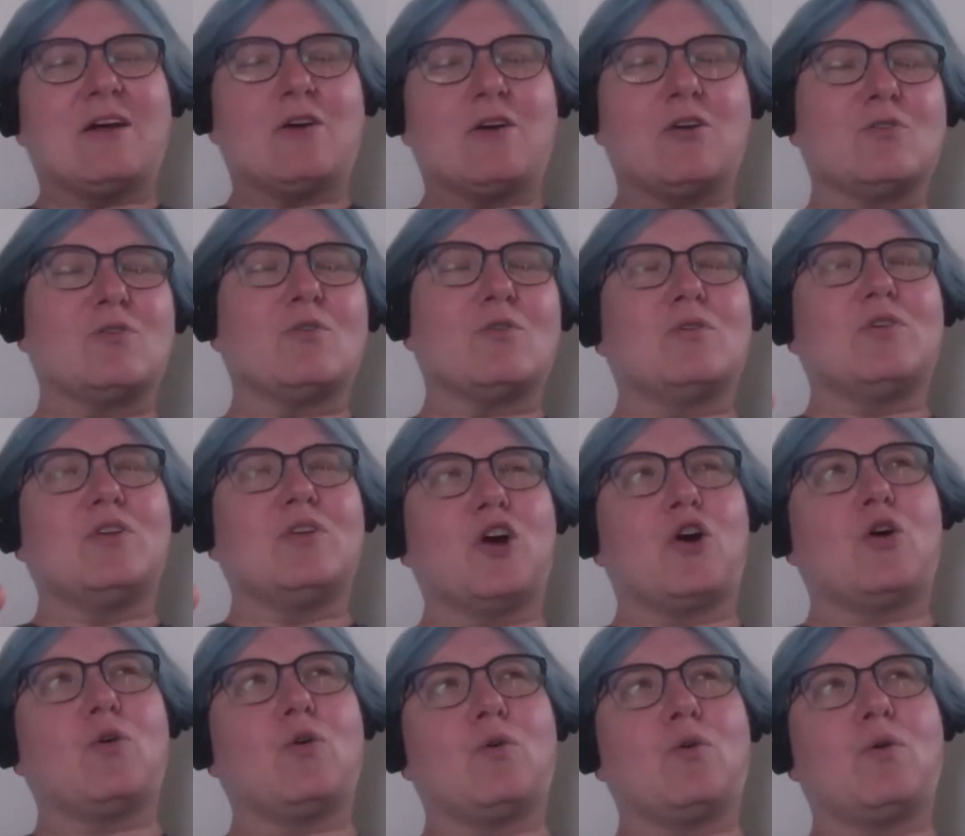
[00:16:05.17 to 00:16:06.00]
I don't
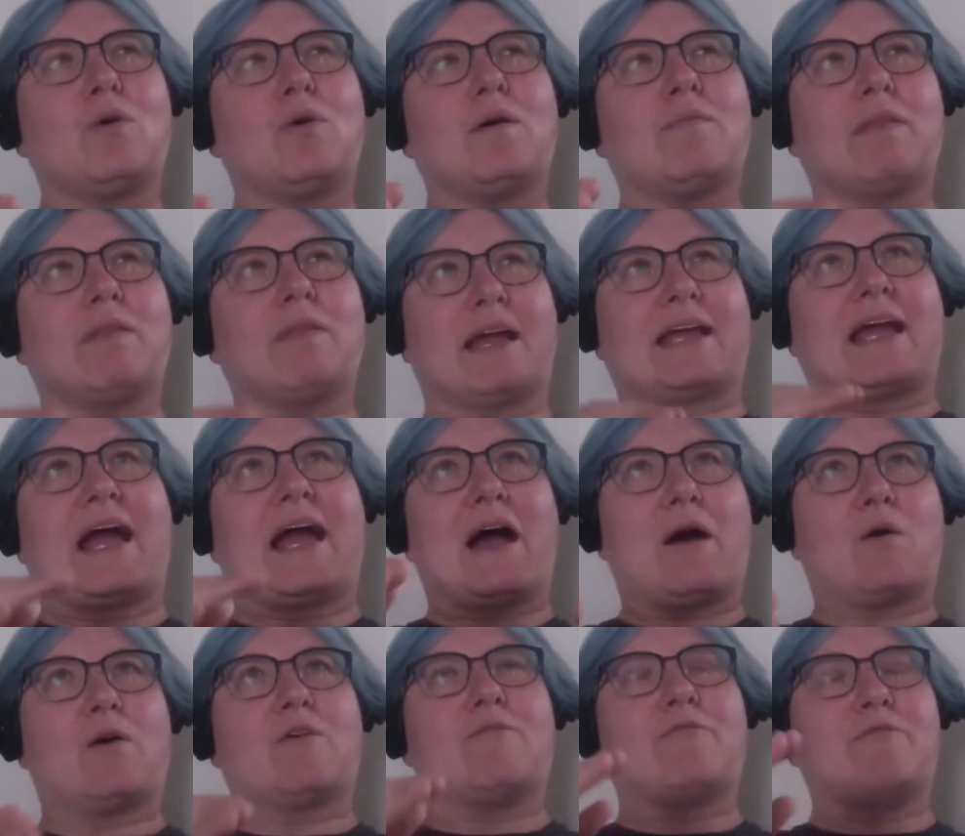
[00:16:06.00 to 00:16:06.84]
know
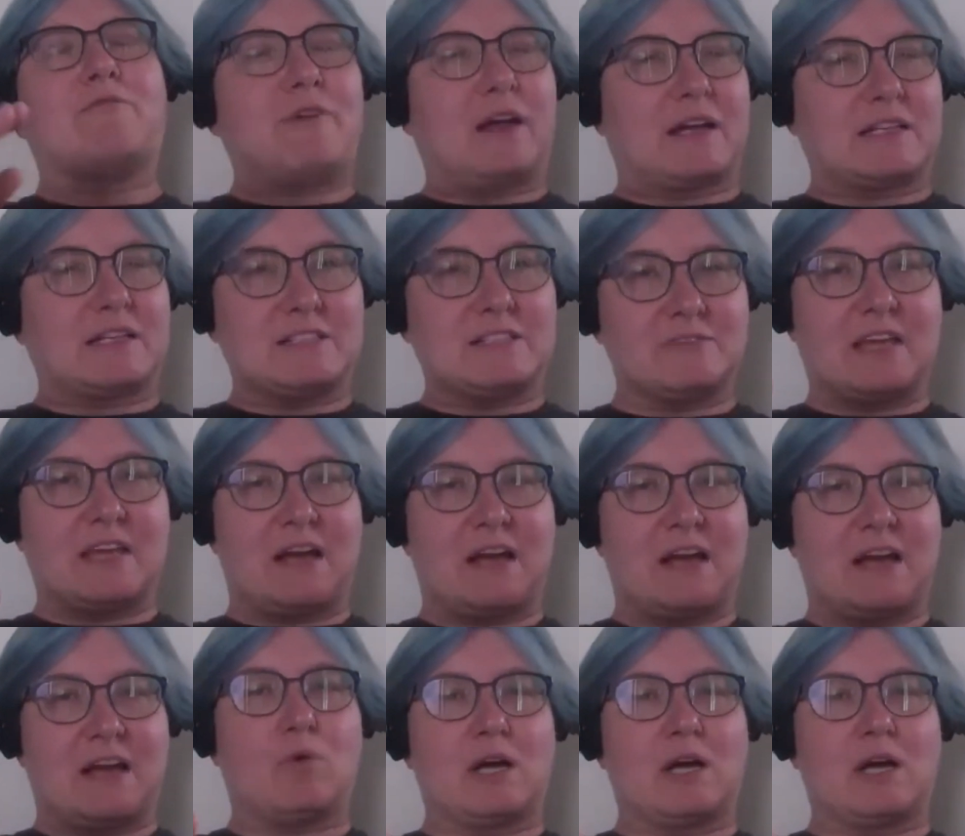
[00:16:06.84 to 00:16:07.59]
how effective